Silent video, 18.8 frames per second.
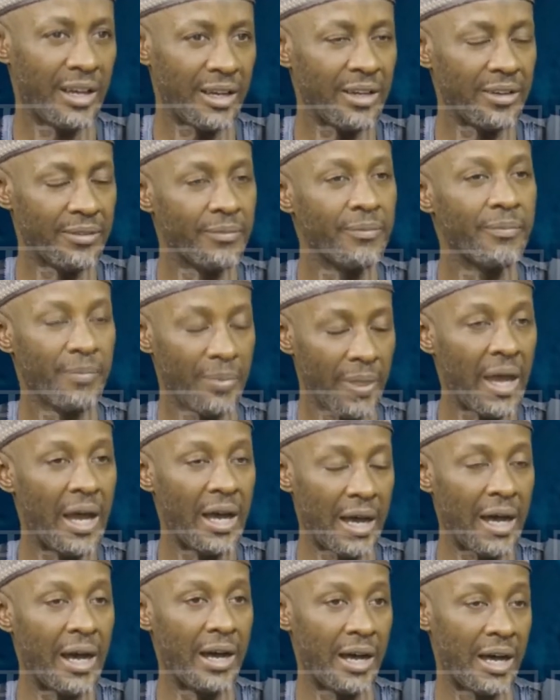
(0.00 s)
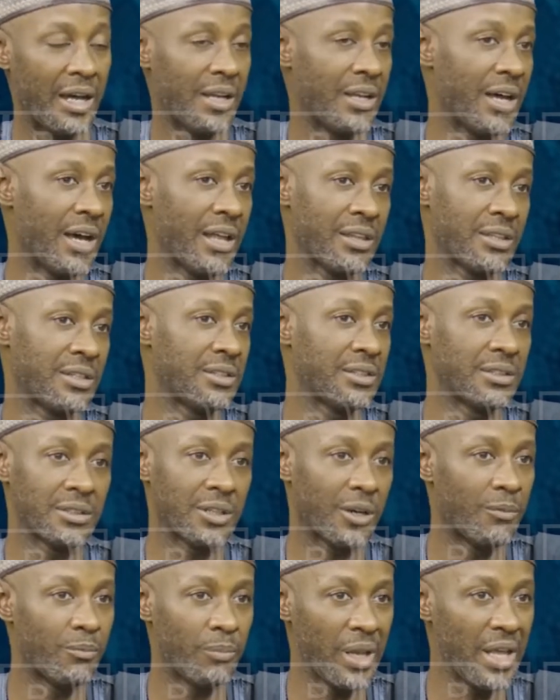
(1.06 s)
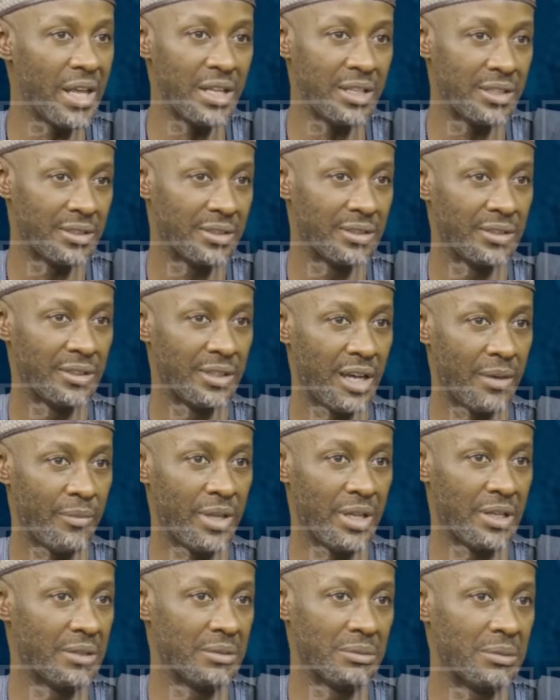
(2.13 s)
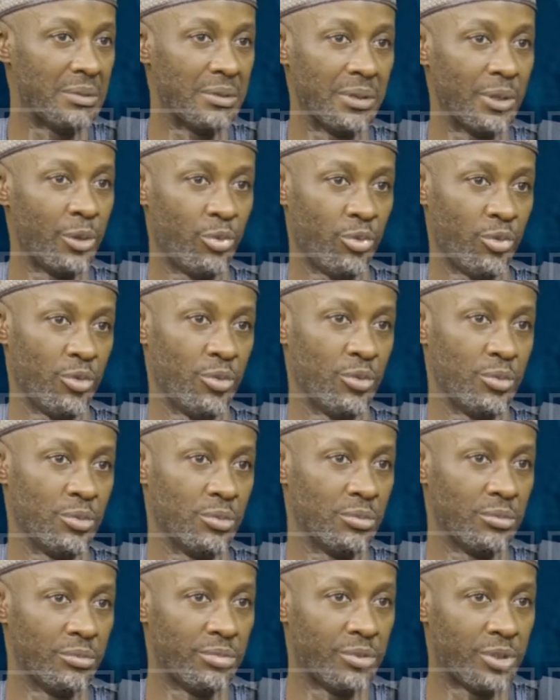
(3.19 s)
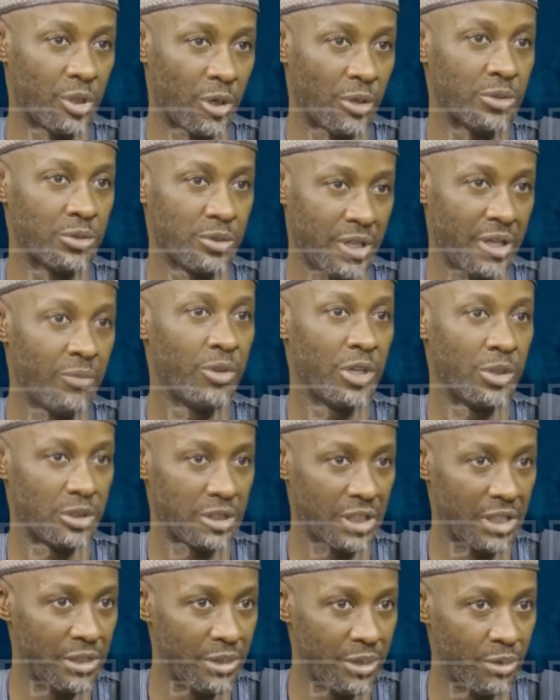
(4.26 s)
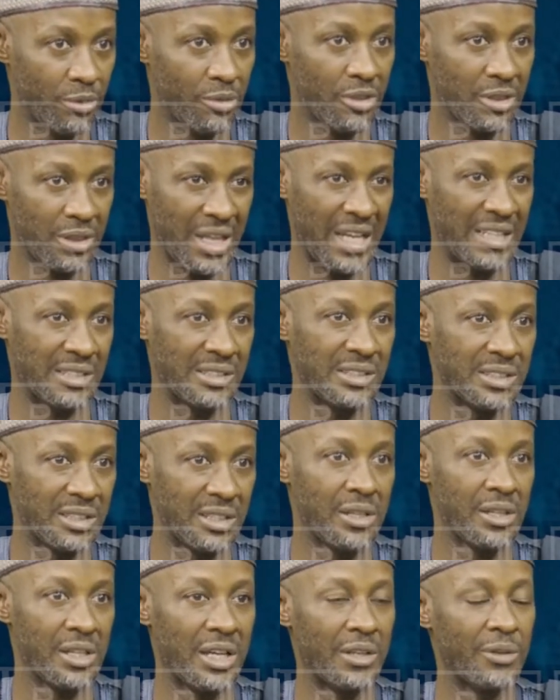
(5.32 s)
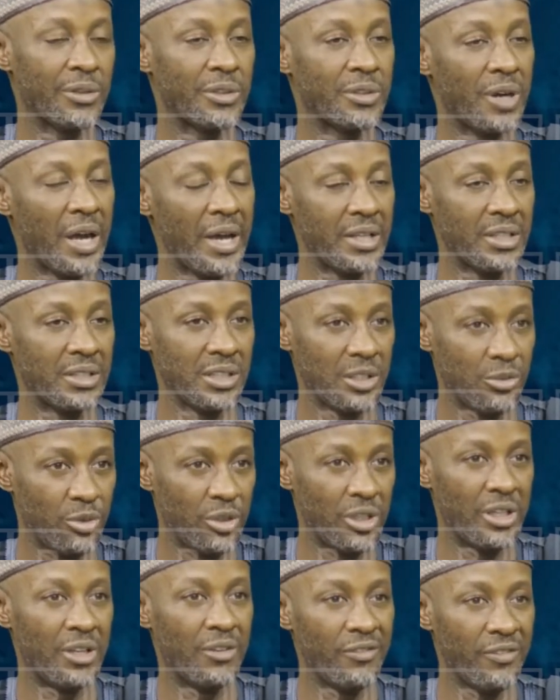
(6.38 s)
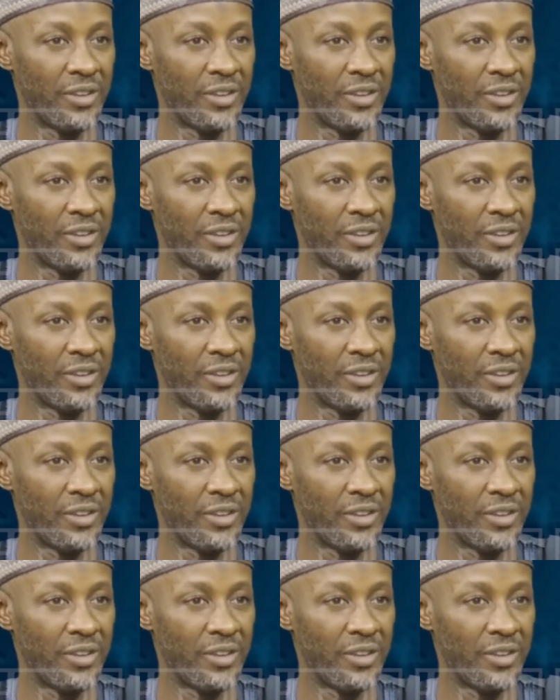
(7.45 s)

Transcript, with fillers: on ground are, are, are, are still complaining. I mean, if you talk to them, they will tell you certain things are not right, even mm. in the